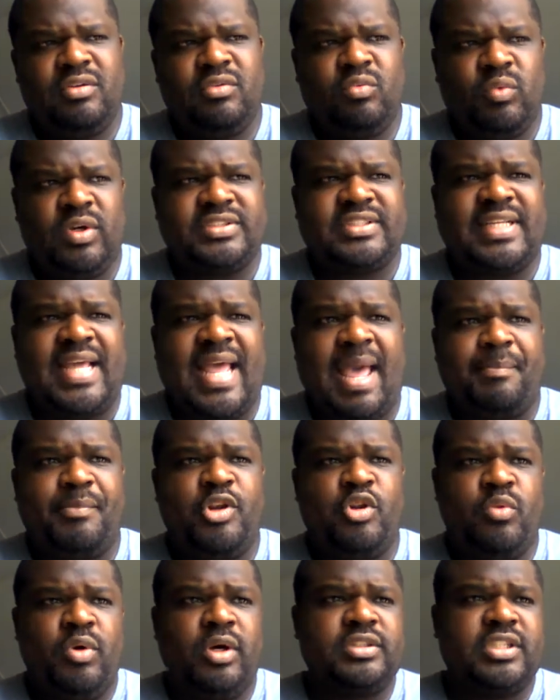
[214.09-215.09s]
was to happen,
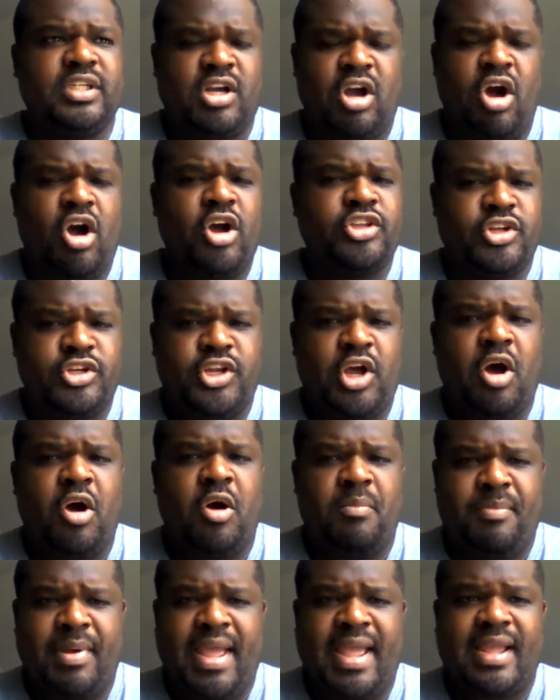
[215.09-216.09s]
you want to call your
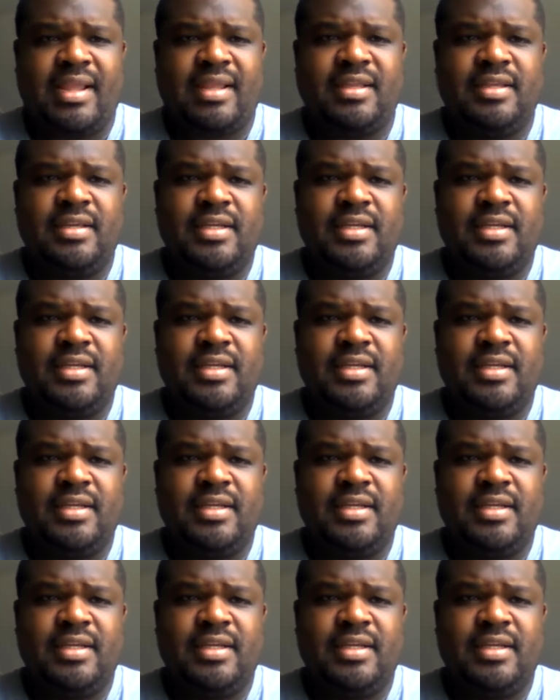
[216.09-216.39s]
dog back,